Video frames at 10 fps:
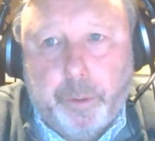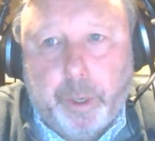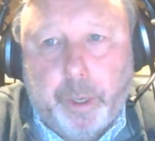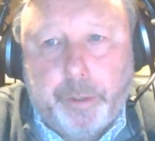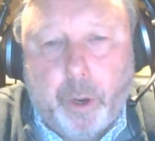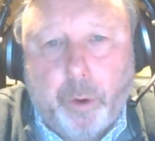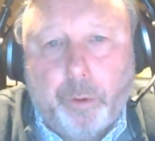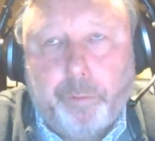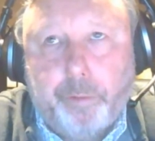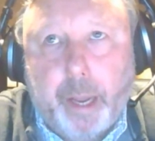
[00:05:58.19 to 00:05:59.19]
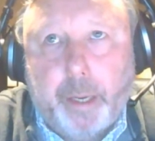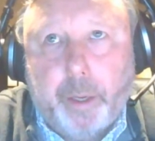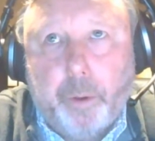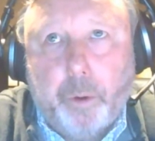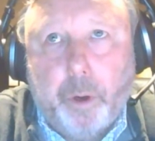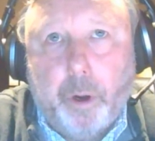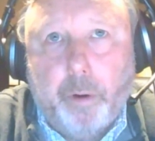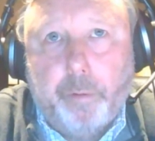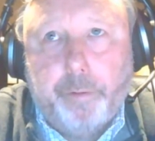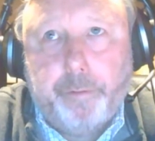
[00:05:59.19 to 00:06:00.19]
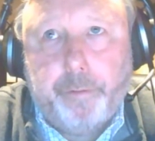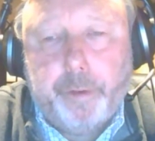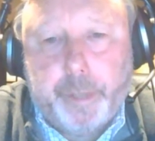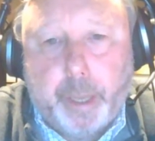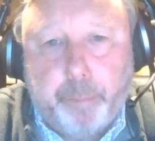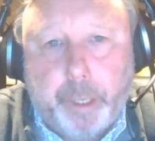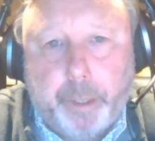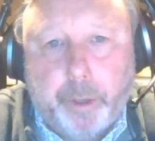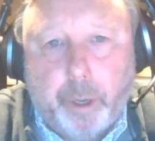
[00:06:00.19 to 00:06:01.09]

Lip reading: a total value of $10 million